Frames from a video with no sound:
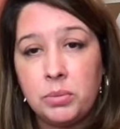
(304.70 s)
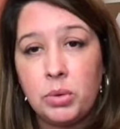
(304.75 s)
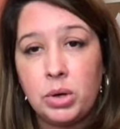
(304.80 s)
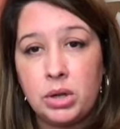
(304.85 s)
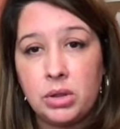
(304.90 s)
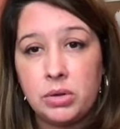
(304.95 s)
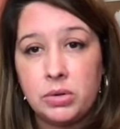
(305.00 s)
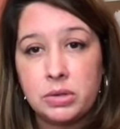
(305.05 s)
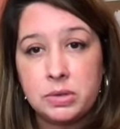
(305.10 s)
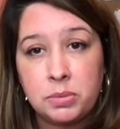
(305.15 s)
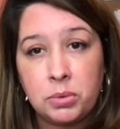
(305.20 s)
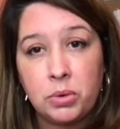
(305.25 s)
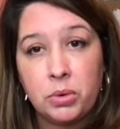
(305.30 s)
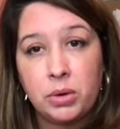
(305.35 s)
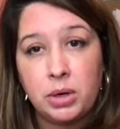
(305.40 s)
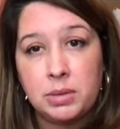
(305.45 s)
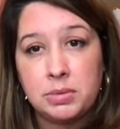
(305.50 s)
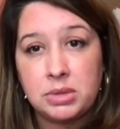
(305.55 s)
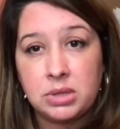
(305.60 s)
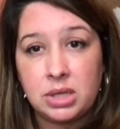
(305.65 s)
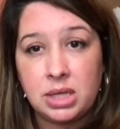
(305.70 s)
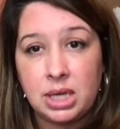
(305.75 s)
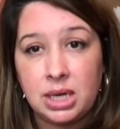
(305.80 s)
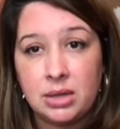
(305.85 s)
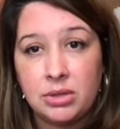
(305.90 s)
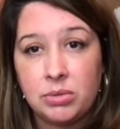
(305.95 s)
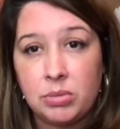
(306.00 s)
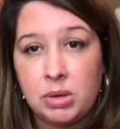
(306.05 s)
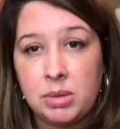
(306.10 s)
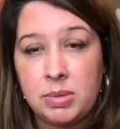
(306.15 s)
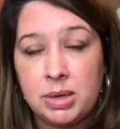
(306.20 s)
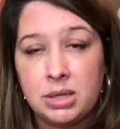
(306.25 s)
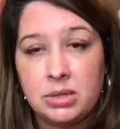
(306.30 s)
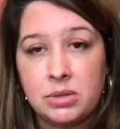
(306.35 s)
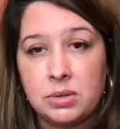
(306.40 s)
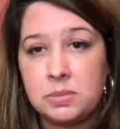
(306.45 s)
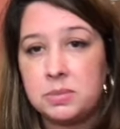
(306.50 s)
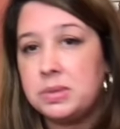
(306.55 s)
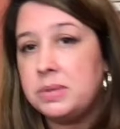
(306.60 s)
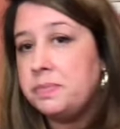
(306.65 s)
one of those programs looking at three
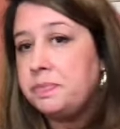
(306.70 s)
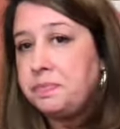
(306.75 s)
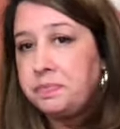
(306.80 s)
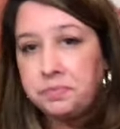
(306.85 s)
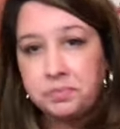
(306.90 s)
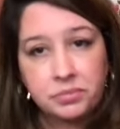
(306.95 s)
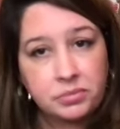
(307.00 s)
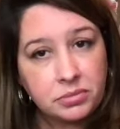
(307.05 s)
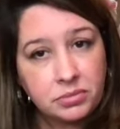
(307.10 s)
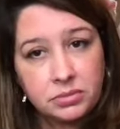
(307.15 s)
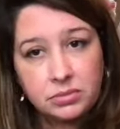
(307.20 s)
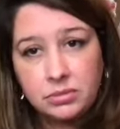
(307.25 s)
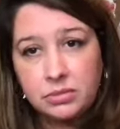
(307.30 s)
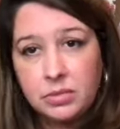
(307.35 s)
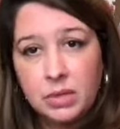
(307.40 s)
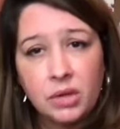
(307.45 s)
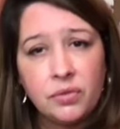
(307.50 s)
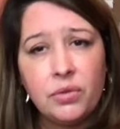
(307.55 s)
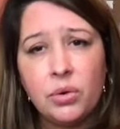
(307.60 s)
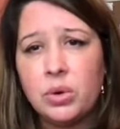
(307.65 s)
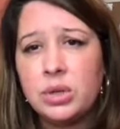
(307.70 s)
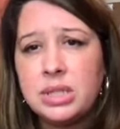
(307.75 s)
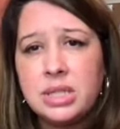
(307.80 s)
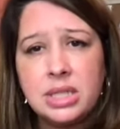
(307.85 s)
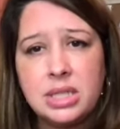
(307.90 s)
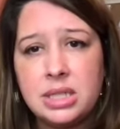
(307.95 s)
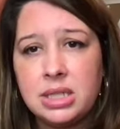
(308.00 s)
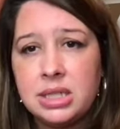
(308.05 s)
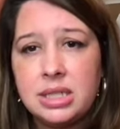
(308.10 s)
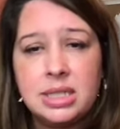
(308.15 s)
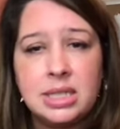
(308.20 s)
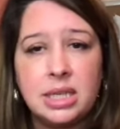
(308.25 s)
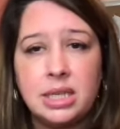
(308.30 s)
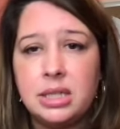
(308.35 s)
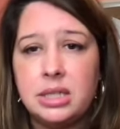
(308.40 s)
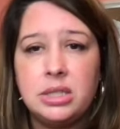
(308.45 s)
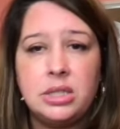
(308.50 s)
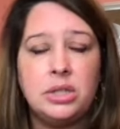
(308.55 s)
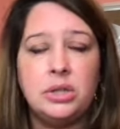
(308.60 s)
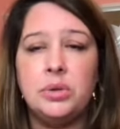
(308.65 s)
bedrooms. Of course, I didn't send
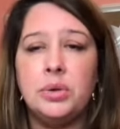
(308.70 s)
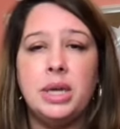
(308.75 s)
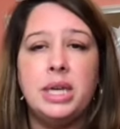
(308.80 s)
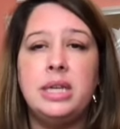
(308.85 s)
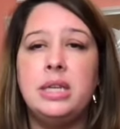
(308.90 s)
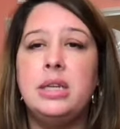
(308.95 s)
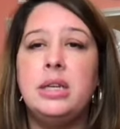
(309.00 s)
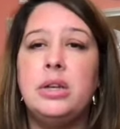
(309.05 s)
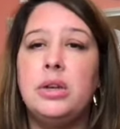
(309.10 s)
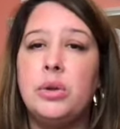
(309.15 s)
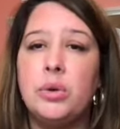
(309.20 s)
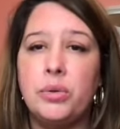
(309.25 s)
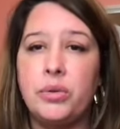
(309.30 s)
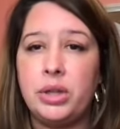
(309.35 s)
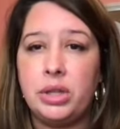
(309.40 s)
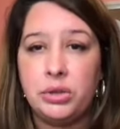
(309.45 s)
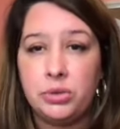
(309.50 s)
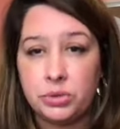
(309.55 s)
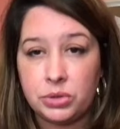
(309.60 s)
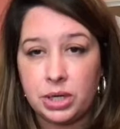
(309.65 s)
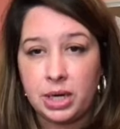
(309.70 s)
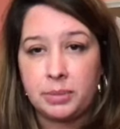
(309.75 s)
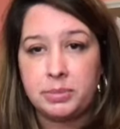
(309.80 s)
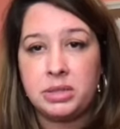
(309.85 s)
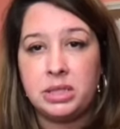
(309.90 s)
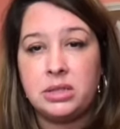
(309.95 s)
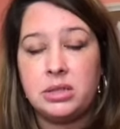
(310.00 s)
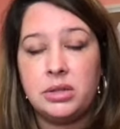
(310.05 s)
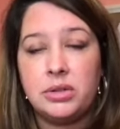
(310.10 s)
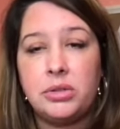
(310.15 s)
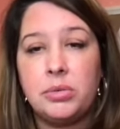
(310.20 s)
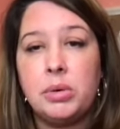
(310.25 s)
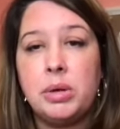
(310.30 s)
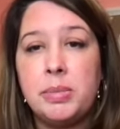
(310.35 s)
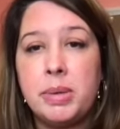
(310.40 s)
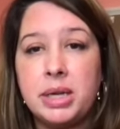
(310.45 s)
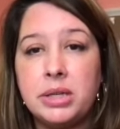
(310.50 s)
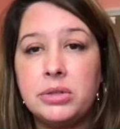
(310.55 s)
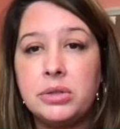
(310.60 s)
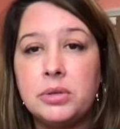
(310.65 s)
it to you. I didn't know that you dropped it to three
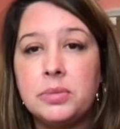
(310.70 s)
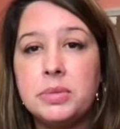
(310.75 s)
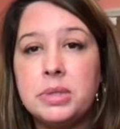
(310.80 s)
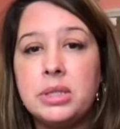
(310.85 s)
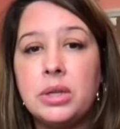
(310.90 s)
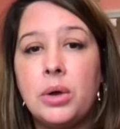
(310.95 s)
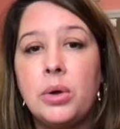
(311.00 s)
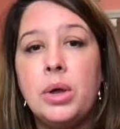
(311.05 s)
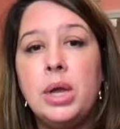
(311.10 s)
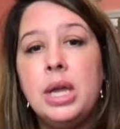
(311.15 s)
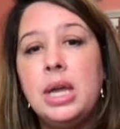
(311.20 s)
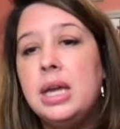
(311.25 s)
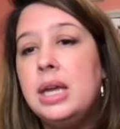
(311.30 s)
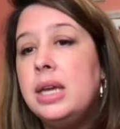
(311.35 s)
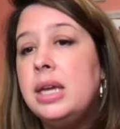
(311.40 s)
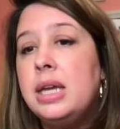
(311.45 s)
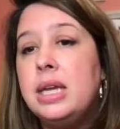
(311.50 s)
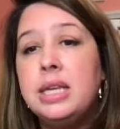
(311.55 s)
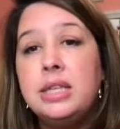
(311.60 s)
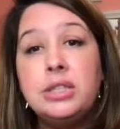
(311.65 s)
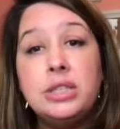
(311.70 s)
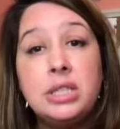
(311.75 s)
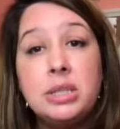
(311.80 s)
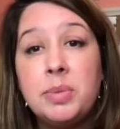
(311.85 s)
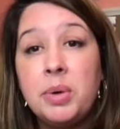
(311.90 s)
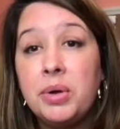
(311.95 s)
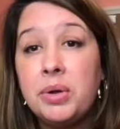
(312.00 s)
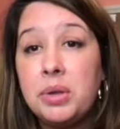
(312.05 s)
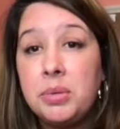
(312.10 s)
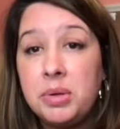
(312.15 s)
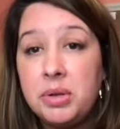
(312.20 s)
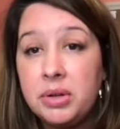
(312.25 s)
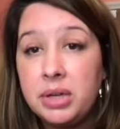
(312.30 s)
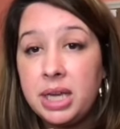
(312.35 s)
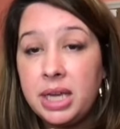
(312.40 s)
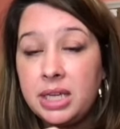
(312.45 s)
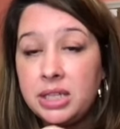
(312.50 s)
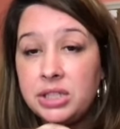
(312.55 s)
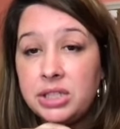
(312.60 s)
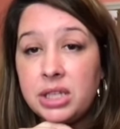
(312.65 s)
bedrooms. So, it's just about
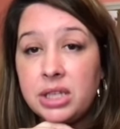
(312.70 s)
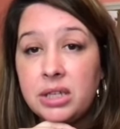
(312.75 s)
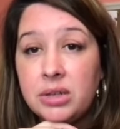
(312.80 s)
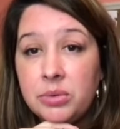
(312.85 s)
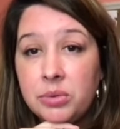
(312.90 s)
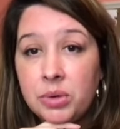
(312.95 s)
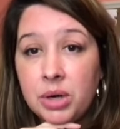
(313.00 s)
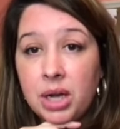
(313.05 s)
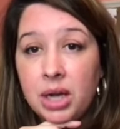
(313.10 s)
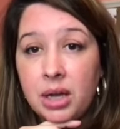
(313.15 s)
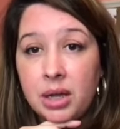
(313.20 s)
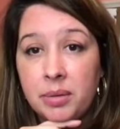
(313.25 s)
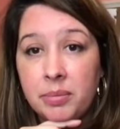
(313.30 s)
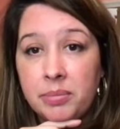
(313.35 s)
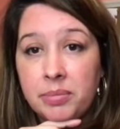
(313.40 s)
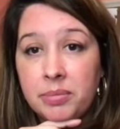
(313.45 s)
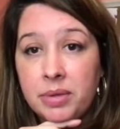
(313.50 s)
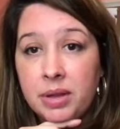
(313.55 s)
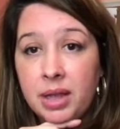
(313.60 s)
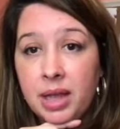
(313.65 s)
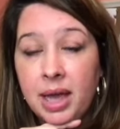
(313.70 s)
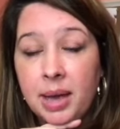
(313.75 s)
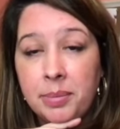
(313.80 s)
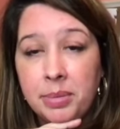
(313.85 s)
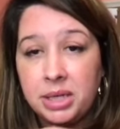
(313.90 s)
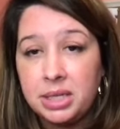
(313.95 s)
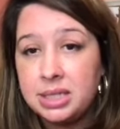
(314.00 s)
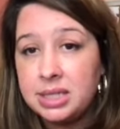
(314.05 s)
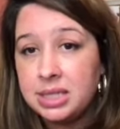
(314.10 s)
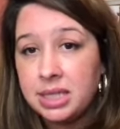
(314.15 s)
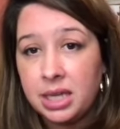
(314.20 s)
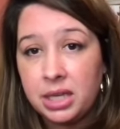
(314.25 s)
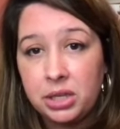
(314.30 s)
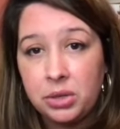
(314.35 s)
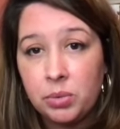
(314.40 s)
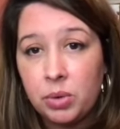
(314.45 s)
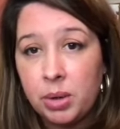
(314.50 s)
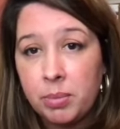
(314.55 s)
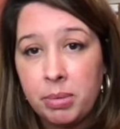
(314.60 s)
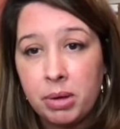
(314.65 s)
communication. Um, happy to set
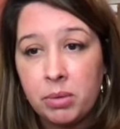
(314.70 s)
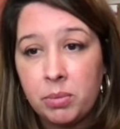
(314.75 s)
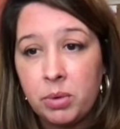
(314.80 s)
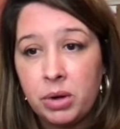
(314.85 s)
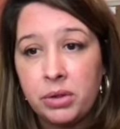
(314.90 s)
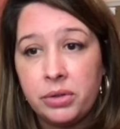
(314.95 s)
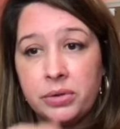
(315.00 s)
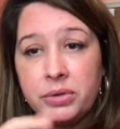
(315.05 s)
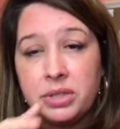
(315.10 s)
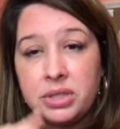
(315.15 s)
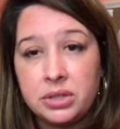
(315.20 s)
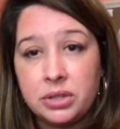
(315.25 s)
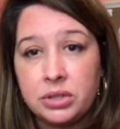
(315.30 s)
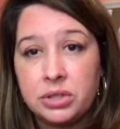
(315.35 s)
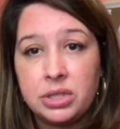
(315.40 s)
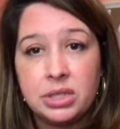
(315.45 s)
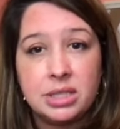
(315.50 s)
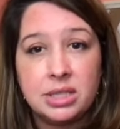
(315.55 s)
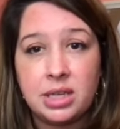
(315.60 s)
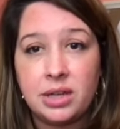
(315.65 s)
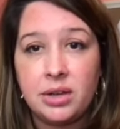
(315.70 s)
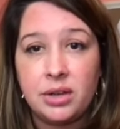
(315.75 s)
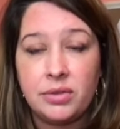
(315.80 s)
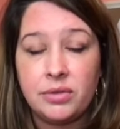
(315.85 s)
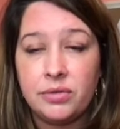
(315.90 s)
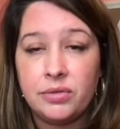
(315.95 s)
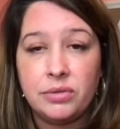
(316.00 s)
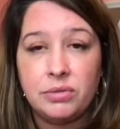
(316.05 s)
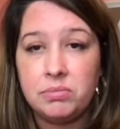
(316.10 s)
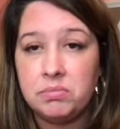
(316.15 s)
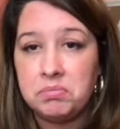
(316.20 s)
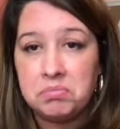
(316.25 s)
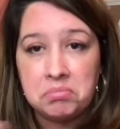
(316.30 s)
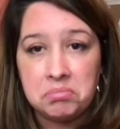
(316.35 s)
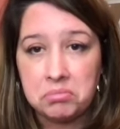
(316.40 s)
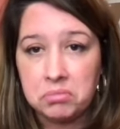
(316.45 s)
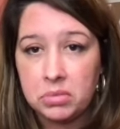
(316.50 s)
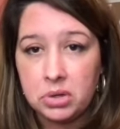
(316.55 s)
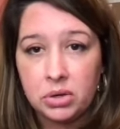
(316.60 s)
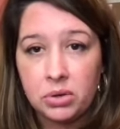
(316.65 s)
you up on one of those searches. Uh,
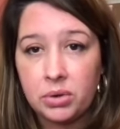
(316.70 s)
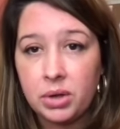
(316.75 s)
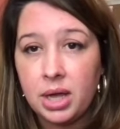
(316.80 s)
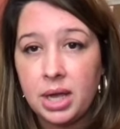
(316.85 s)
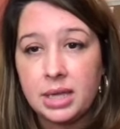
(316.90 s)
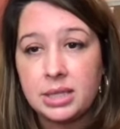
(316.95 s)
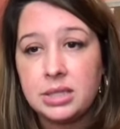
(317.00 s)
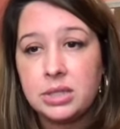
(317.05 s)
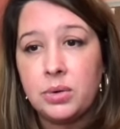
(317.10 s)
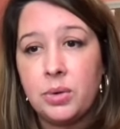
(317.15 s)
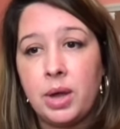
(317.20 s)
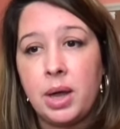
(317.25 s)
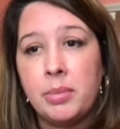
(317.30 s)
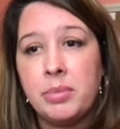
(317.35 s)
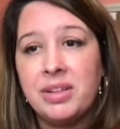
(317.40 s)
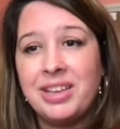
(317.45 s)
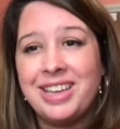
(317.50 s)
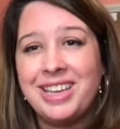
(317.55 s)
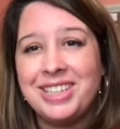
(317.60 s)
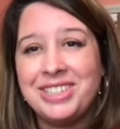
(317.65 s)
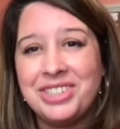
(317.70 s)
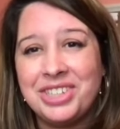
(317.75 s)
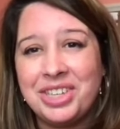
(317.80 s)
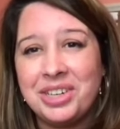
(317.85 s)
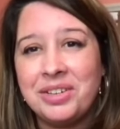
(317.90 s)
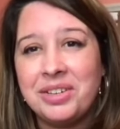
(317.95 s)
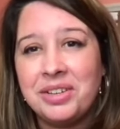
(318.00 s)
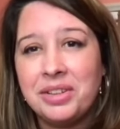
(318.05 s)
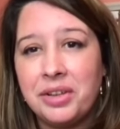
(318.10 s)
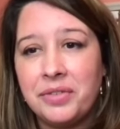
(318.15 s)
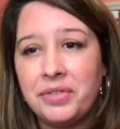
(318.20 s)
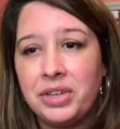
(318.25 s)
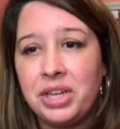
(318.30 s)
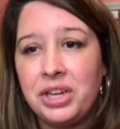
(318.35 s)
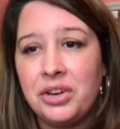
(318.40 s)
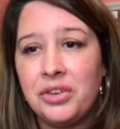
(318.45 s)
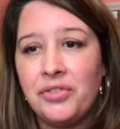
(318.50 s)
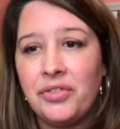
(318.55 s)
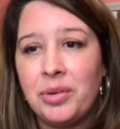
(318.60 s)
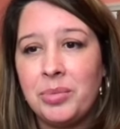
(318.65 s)
no cost, no obligation. Love to
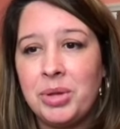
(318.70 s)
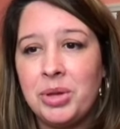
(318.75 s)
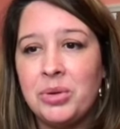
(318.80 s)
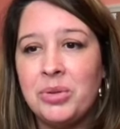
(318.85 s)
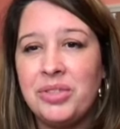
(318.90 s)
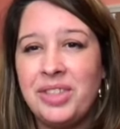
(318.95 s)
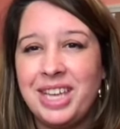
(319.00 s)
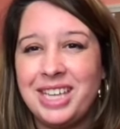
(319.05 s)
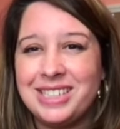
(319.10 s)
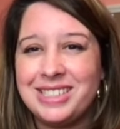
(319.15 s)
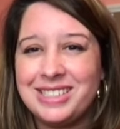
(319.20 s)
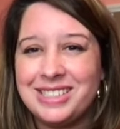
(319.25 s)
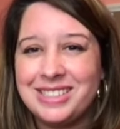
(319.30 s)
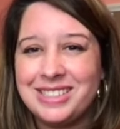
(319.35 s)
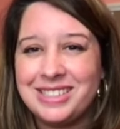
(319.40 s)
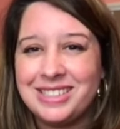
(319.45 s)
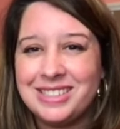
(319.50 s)
hear from you. Thanks.